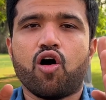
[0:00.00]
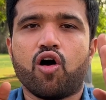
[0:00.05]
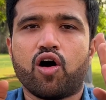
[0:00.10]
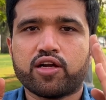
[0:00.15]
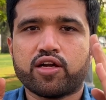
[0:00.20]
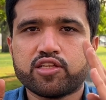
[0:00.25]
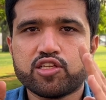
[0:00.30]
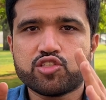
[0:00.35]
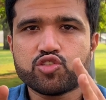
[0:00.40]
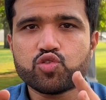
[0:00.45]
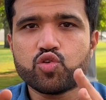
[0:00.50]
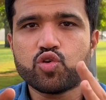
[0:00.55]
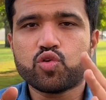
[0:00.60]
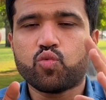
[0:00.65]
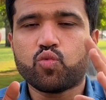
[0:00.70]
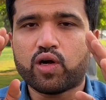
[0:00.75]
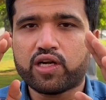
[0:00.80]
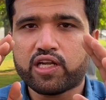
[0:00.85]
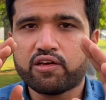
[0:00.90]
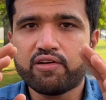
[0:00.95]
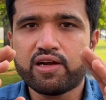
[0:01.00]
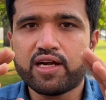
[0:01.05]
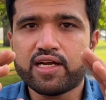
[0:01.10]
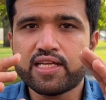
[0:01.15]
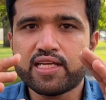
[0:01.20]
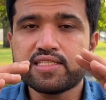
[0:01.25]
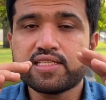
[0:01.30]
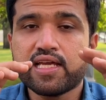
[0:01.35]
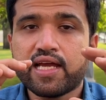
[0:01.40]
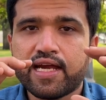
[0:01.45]
or the stroke whatever it
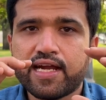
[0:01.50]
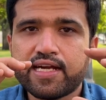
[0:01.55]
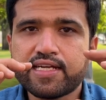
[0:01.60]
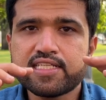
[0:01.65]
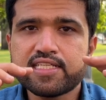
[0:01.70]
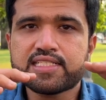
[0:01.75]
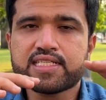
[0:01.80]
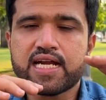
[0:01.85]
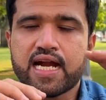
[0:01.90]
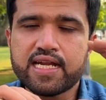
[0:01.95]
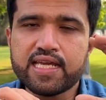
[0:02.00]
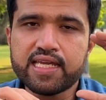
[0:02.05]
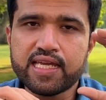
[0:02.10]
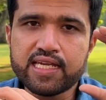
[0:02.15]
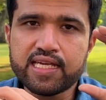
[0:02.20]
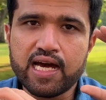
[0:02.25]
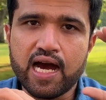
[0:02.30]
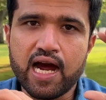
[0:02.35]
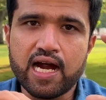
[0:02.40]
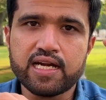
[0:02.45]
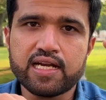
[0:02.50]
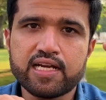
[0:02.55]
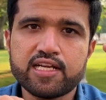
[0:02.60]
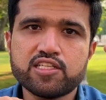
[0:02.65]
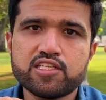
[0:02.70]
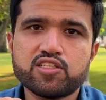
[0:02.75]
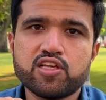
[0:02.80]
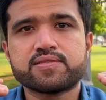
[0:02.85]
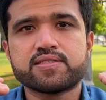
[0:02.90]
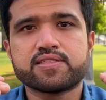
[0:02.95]
is it is starting in
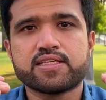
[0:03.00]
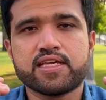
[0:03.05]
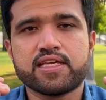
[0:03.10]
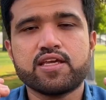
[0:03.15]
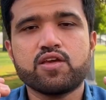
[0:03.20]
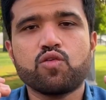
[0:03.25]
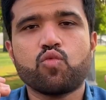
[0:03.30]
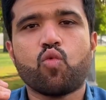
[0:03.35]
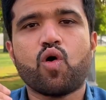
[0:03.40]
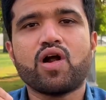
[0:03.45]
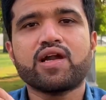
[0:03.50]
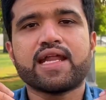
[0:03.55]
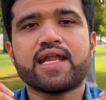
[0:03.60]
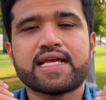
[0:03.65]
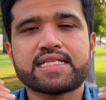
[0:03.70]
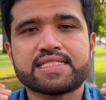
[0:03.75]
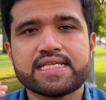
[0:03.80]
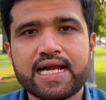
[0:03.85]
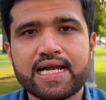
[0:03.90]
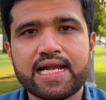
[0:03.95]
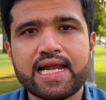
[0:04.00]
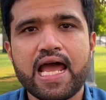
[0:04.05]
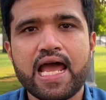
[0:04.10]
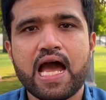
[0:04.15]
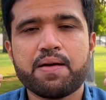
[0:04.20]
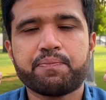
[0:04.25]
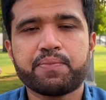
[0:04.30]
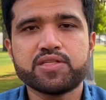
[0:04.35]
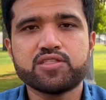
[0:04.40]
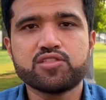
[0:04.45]
arteries see what exactly
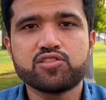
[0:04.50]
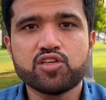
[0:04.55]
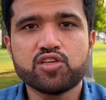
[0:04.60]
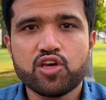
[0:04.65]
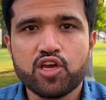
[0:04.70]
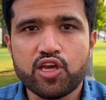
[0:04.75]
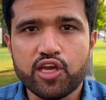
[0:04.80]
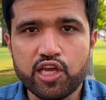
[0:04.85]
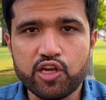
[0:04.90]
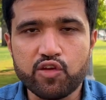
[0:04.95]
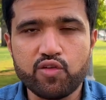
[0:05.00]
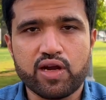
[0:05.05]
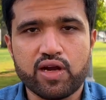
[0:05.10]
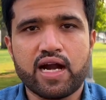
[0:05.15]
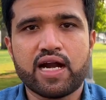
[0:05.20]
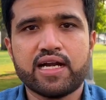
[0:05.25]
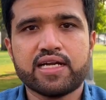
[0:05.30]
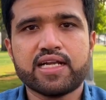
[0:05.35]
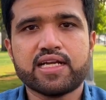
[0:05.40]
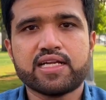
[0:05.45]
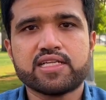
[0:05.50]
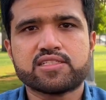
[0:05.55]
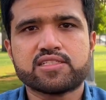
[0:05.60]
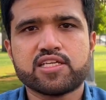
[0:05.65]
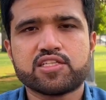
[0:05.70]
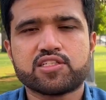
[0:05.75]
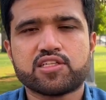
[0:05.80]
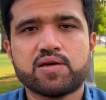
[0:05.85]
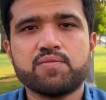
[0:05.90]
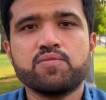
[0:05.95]
happens in your arterial
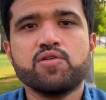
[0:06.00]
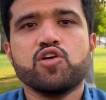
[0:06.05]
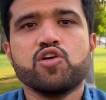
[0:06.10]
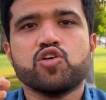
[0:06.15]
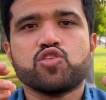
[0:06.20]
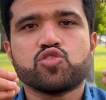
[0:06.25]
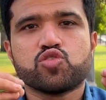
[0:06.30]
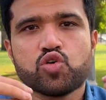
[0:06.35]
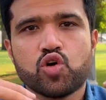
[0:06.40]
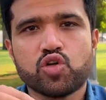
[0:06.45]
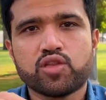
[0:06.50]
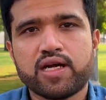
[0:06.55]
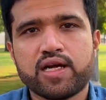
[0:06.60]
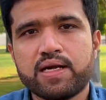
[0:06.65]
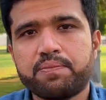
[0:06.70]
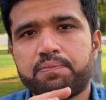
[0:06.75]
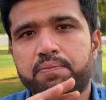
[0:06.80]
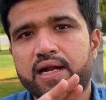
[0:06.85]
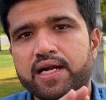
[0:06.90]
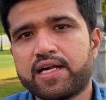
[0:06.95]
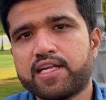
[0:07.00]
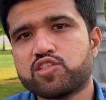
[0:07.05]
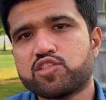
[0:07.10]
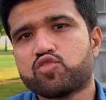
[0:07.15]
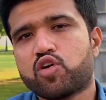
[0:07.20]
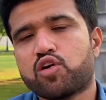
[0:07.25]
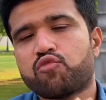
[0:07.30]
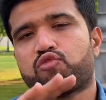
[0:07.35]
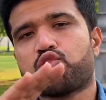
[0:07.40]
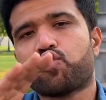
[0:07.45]
system so that blood is
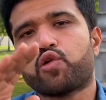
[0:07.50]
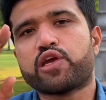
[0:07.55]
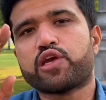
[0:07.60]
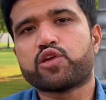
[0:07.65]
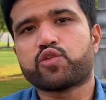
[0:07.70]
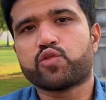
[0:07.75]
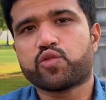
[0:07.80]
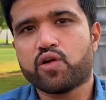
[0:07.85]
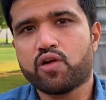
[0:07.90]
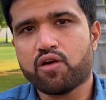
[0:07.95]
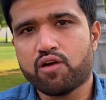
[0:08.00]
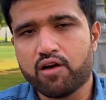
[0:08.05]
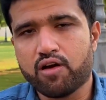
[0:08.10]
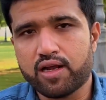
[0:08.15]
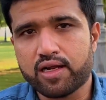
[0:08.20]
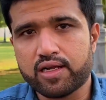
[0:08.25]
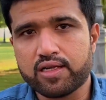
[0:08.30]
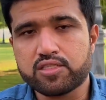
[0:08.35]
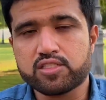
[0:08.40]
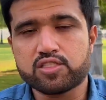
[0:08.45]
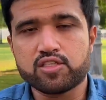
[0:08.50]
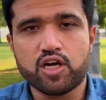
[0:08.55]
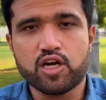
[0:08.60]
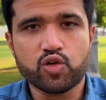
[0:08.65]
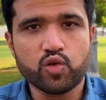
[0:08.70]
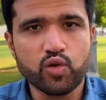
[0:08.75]
not flowing to your organs not